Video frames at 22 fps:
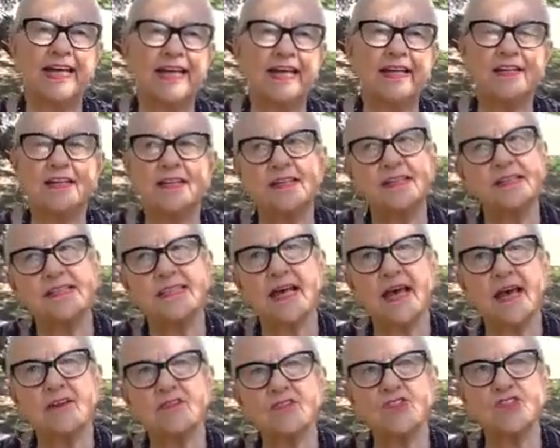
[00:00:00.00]
And an
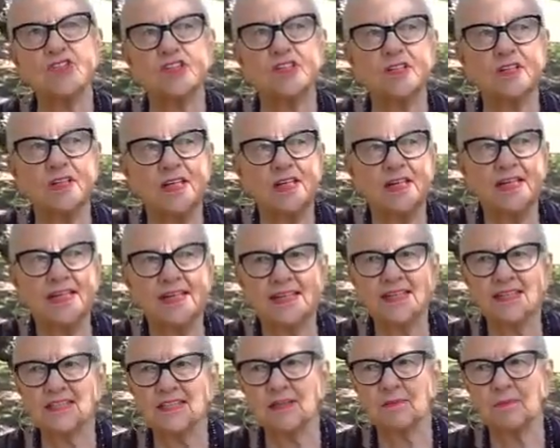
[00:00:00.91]
intention
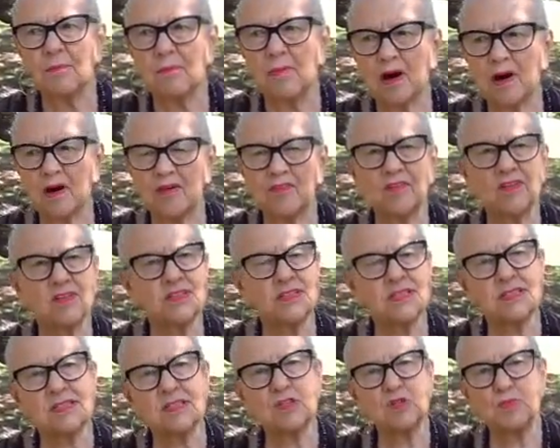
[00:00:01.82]
is a
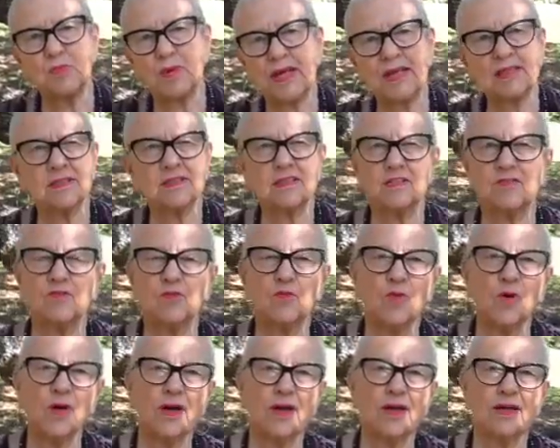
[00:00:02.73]
marvelous,
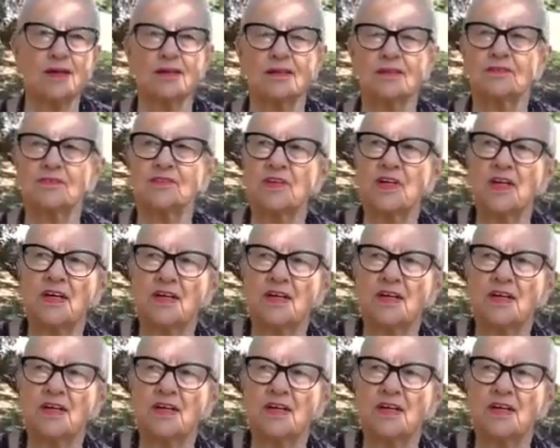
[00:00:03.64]
expansive way of